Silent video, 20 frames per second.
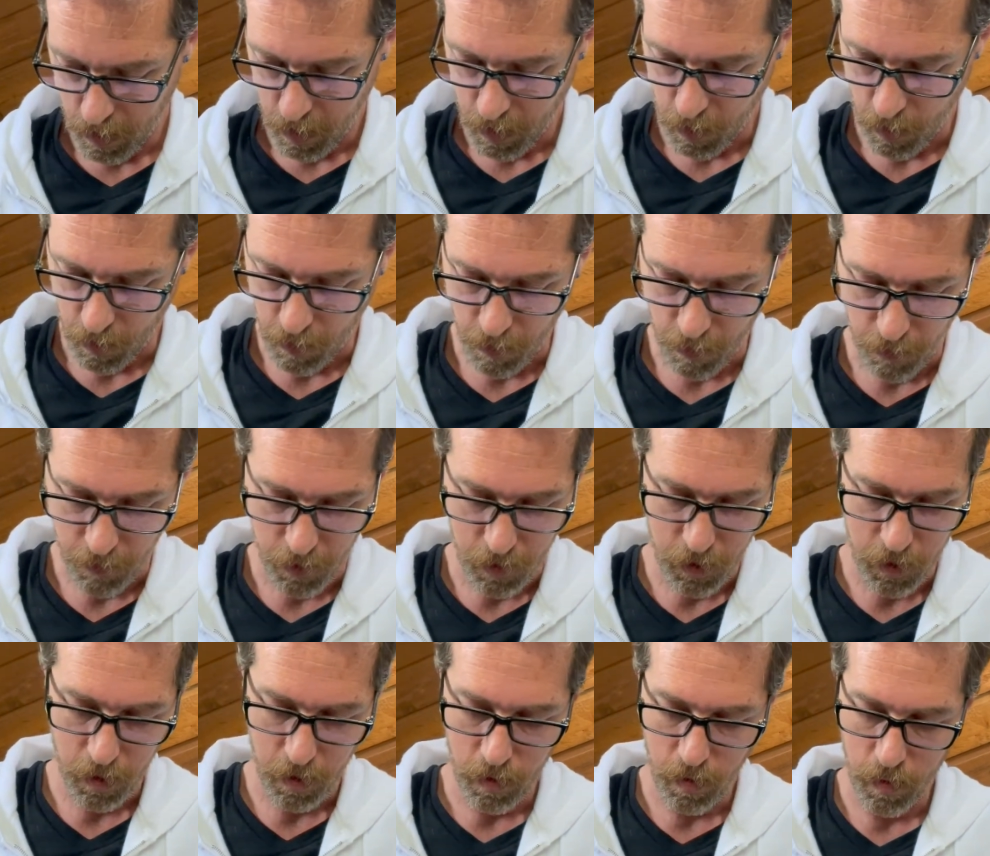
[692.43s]
over
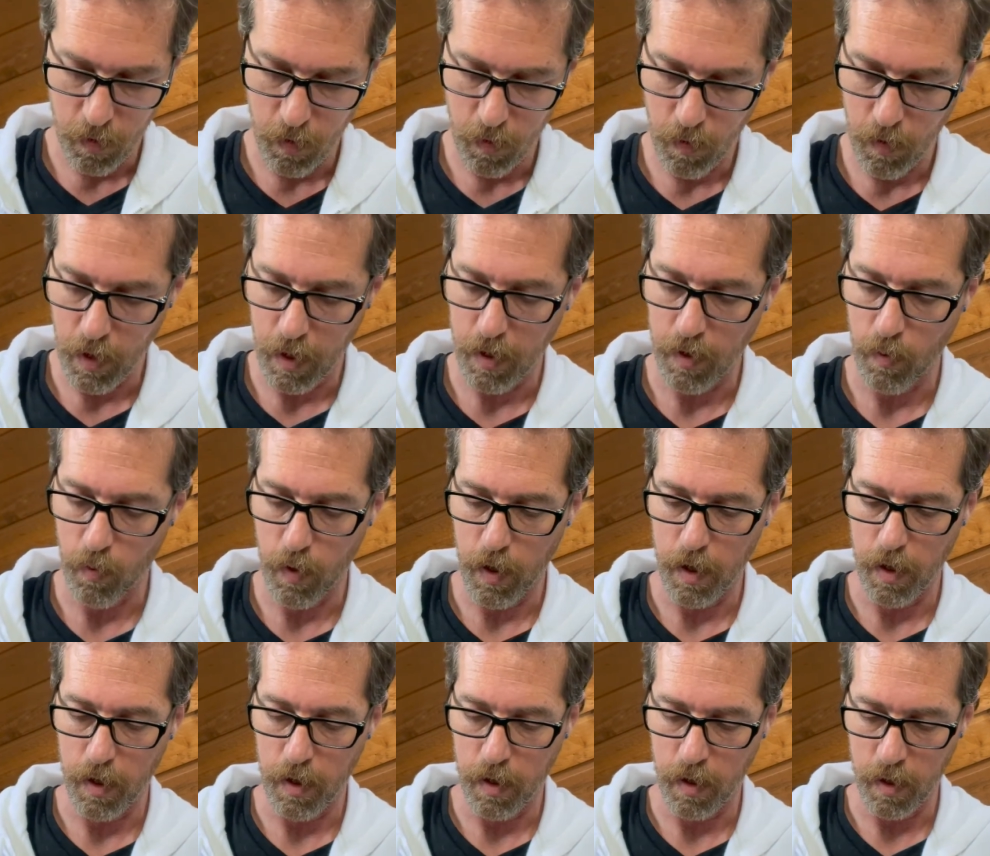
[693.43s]
2, under
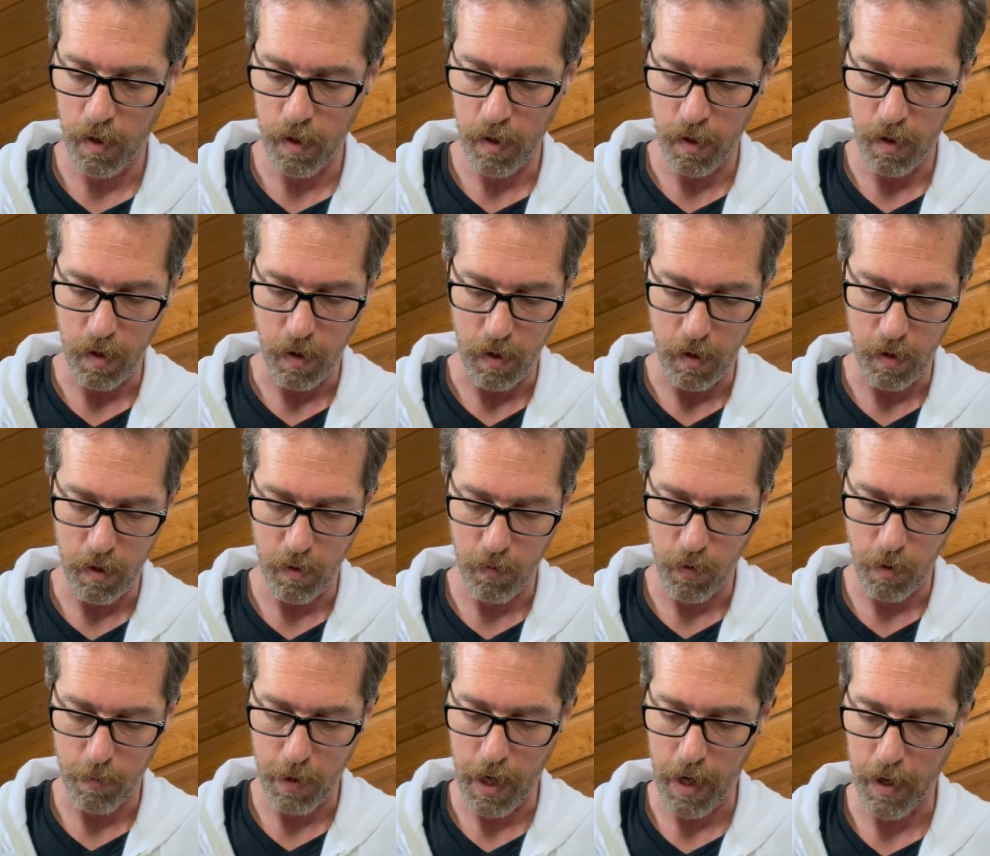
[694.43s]
1, all the way
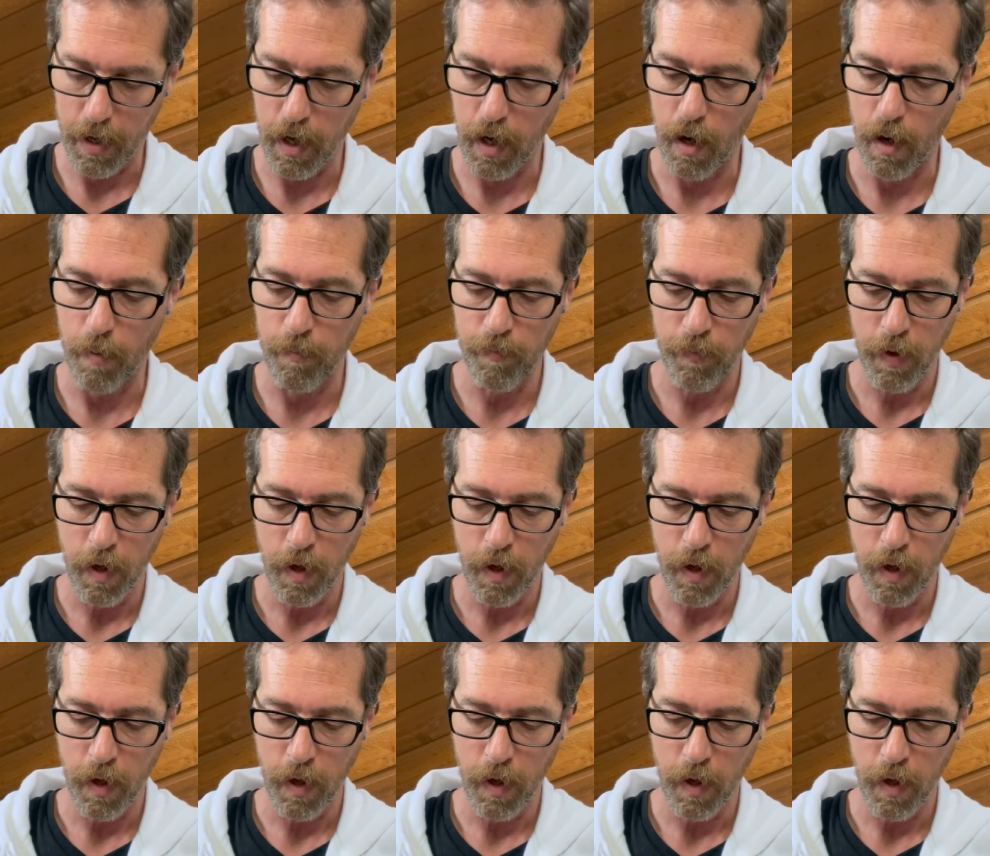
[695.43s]
back here.